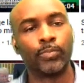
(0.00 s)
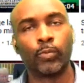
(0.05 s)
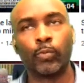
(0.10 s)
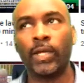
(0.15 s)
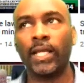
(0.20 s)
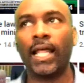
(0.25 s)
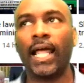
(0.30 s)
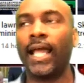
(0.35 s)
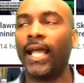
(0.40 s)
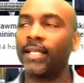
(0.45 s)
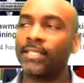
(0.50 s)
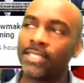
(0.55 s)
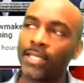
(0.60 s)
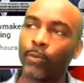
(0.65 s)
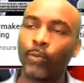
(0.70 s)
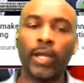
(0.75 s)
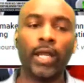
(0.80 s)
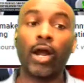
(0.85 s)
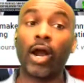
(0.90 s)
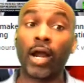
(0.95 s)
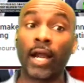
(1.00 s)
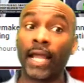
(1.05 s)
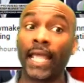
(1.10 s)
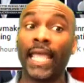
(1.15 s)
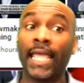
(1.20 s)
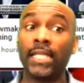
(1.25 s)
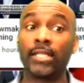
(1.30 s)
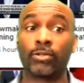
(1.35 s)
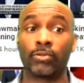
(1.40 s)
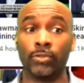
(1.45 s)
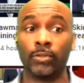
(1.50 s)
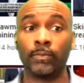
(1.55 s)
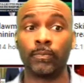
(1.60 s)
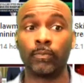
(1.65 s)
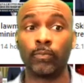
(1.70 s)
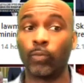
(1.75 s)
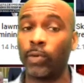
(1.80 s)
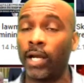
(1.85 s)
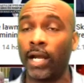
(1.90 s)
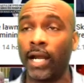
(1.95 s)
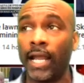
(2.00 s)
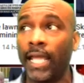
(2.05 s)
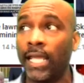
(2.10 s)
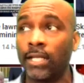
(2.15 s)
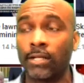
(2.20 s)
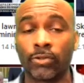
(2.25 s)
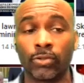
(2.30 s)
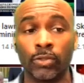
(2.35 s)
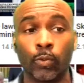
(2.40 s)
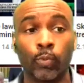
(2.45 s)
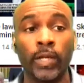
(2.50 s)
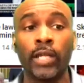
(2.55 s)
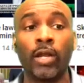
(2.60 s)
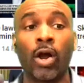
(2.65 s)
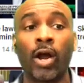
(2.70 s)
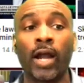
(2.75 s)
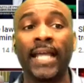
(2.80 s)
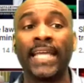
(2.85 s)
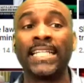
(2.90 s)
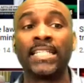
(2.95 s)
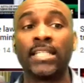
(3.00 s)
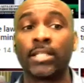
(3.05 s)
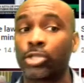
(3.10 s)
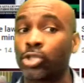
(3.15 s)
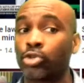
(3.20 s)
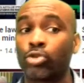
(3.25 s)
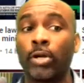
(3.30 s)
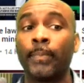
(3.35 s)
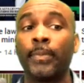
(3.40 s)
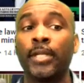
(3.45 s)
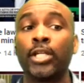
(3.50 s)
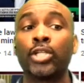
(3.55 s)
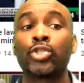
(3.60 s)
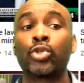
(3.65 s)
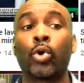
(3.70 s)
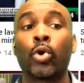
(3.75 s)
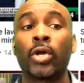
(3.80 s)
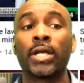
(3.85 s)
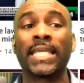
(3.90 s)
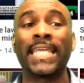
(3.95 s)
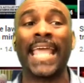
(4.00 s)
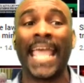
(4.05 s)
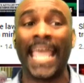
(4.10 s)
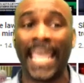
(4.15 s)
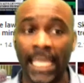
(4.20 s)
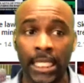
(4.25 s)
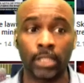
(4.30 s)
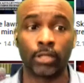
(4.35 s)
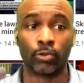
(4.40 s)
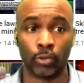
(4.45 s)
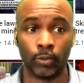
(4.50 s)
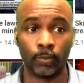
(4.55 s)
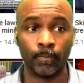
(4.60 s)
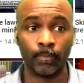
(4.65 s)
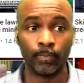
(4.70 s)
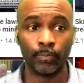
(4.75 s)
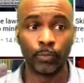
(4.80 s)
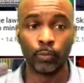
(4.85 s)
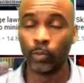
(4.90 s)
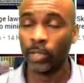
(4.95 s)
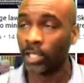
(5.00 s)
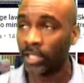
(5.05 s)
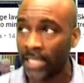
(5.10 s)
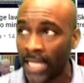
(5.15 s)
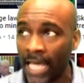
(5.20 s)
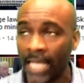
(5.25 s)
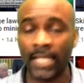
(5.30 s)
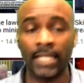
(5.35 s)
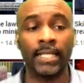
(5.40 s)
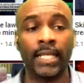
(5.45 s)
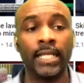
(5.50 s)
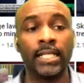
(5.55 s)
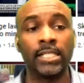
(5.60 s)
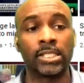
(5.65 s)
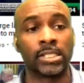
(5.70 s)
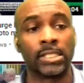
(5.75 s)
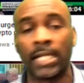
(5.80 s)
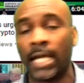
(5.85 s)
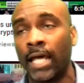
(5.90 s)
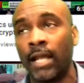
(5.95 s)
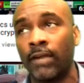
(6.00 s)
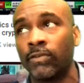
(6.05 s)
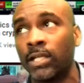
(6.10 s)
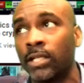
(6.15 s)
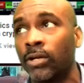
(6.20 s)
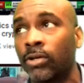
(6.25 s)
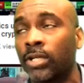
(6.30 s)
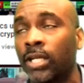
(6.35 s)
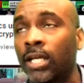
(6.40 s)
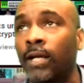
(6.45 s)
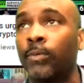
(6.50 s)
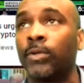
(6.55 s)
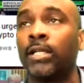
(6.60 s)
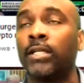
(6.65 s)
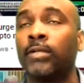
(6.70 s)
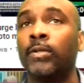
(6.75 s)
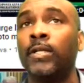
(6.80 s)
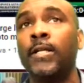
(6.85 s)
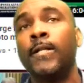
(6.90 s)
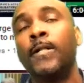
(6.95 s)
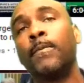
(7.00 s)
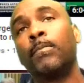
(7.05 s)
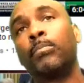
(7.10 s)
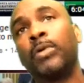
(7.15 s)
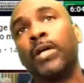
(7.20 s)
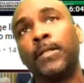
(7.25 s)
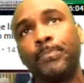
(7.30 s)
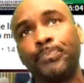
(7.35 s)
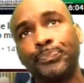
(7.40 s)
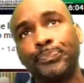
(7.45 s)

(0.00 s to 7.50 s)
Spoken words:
I say we are a hate group. We're a hate group. We are a discriminatory hate group. We are not a nation. I really don't care what it is. But